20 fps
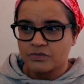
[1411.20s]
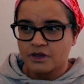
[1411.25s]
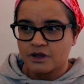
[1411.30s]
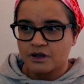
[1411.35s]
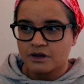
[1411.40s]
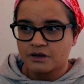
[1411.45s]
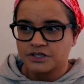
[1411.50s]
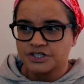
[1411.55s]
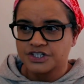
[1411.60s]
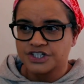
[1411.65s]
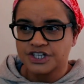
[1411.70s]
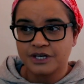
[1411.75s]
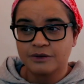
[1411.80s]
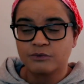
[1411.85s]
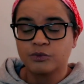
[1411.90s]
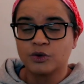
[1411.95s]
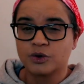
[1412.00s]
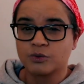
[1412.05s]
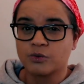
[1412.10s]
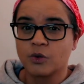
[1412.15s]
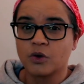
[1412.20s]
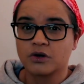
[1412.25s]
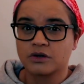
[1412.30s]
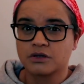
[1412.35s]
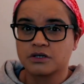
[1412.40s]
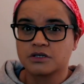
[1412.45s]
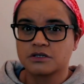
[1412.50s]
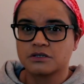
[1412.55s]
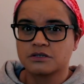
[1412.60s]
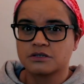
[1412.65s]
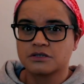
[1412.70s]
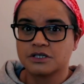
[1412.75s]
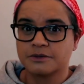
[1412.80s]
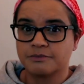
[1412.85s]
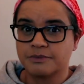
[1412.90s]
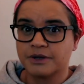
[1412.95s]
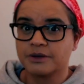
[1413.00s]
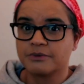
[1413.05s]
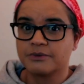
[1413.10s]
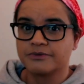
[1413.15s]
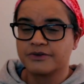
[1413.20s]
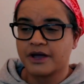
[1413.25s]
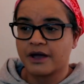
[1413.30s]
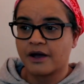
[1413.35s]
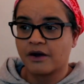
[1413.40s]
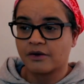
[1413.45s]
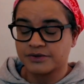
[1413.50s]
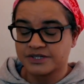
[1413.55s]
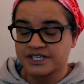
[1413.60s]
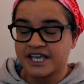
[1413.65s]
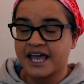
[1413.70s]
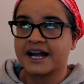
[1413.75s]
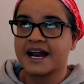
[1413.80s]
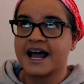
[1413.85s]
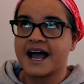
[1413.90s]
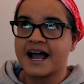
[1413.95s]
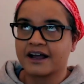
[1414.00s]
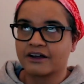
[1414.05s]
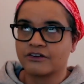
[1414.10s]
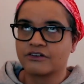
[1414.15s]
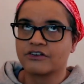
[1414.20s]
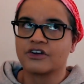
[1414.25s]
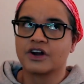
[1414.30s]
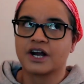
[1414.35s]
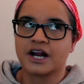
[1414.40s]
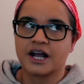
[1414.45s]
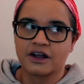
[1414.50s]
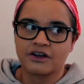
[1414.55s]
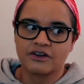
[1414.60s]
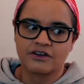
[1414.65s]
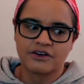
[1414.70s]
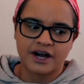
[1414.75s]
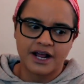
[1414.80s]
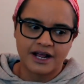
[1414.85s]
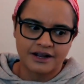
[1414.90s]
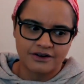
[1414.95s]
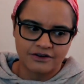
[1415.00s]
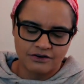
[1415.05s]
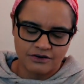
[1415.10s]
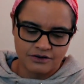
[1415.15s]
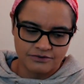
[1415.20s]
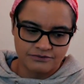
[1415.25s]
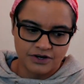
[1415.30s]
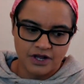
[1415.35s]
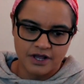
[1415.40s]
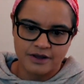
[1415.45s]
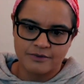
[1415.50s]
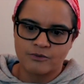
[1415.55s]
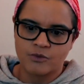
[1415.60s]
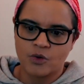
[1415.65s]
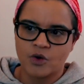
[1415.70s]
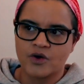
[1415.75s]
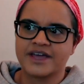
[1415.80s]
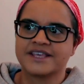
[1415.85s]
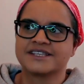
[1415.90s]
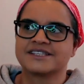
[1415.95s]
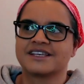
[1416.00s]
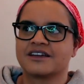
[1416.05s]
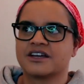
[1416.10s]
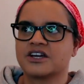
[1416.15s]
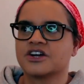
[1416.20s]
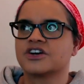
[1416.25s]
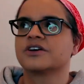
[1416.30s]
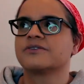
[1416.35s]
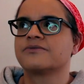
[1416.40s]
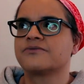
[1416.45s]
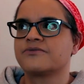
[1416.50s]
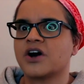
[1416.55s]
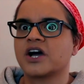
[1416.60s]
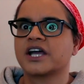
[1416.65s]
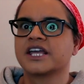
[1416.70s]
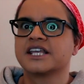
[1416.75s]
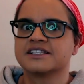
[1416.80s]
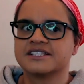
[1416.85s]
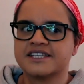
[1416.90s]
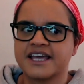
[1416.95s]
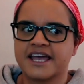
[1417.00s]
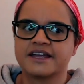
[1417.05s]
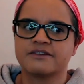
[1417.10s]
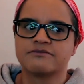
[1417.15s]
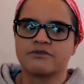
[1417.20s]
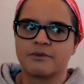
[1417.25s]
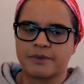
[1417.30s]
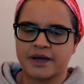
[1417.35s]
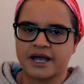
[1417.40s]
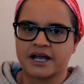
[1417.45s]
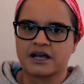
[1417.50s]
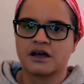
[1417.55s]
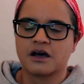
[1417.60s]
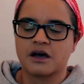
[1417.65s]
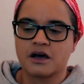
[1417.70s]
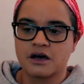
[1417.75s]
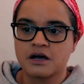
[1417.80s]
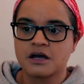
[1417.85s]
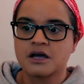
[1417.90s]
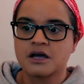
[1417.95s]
she would want to be with her. I was getting anger and anger and anger of like, what is it gonna fucking take, Rebecca?